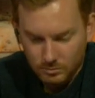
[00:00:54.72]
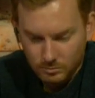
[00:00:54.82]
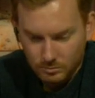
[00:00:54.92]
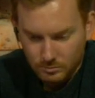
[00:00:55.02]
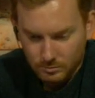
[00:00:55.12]

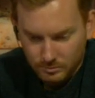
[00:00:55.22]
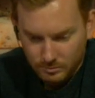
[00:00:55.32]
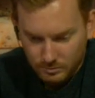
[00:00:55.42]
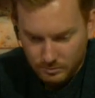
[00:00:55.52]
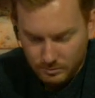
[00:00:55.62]

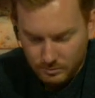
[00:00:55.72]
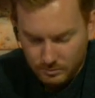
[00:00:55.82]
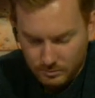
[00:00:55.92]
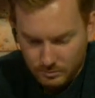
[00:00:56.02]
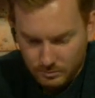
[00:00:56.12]

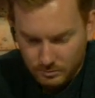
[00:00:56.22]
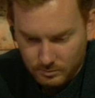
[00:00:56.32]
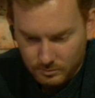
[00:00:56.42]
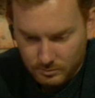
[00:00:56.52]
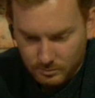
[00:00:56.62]

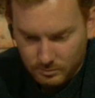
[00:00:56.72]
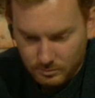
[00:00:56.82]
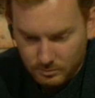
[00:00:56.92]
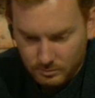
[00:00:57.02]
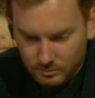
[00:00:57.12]

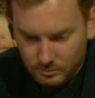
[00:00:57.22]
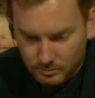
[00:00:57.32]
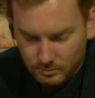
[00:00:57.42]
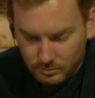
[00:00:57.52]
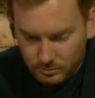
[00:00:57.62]

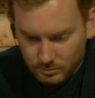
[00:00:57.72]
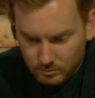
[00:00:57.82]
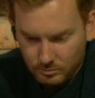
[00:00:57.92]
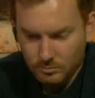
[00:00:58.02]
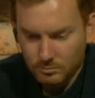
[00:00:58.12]

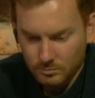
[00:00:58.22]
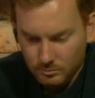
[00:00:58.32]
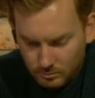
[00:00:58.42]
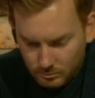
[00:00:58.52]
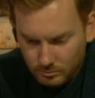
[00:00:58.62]

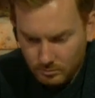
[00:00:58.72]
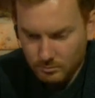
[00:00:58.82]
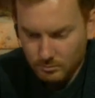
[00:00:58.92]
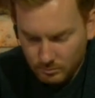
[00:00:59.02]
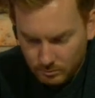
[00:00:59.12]

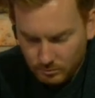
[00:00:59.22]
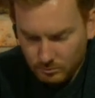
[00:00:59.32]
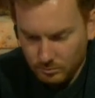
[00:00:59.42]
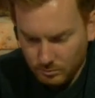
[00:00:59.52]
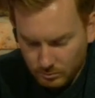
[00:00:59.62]

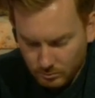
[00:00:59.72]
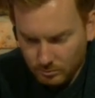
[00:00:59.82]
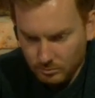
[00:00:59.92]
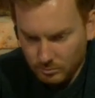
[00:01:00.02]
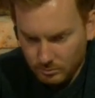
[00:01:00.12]

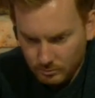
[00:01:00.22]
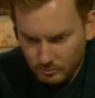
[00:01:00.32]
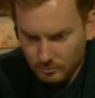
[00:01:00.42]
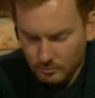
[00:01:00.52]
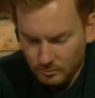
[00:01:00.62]

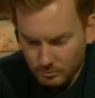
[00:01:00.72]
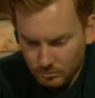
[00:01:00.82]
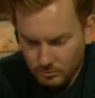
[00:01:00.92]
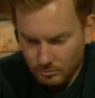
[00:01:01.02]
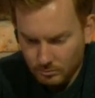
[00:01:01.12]

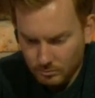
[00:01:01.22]
No words are spoken by the person on screen.